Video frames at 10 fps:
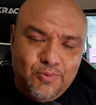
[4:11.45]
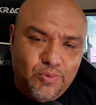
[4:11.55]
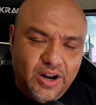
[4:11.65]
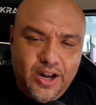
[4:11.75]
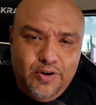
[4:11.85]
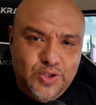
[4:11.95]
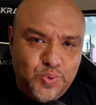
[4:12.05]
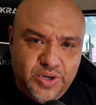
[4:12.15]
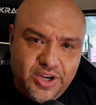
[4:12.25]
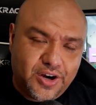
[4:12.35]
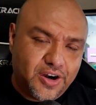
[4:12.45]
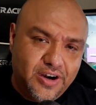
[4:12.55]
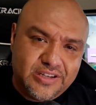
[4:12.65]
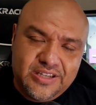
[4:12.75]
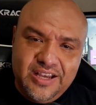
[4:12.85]
120
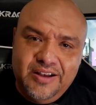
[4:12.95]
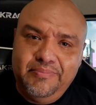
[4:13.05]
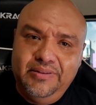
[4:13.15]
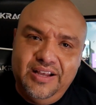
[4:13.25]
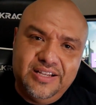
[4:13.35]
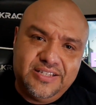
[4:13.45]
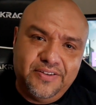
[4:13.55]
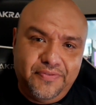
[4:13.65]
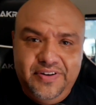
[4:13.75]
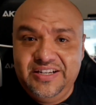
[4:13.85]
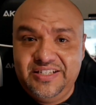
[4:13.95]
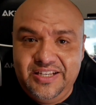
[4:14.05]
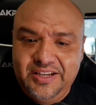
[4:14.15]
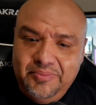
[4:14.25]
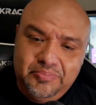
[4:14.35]
Hertz plus
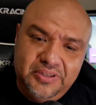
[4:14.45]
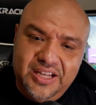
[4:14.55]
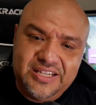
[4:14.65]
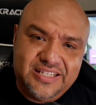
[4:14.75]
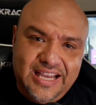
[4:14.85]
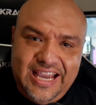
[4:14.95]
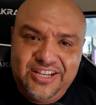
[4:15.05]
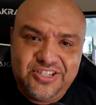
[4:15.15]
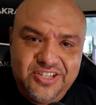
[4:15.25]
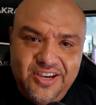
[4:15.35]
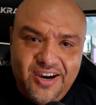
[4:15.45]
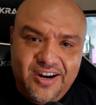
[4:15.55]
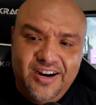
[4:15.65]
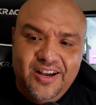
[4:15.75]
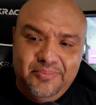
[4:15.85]
freezing plus
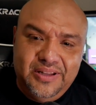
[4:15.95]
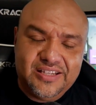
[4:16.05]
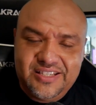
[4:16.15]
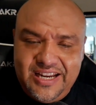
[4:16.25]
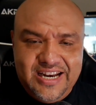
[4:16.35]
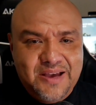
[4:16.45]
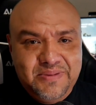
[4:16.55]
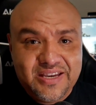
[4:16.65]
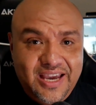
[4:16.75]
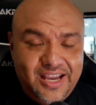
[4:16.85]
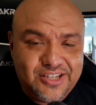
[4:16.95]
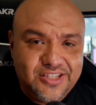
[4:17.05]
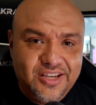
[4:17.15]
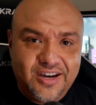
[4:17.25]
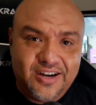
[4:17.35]
HDR plus dynamic
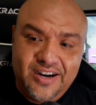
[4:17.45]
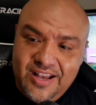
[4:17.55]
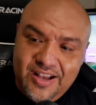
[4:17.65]
HDR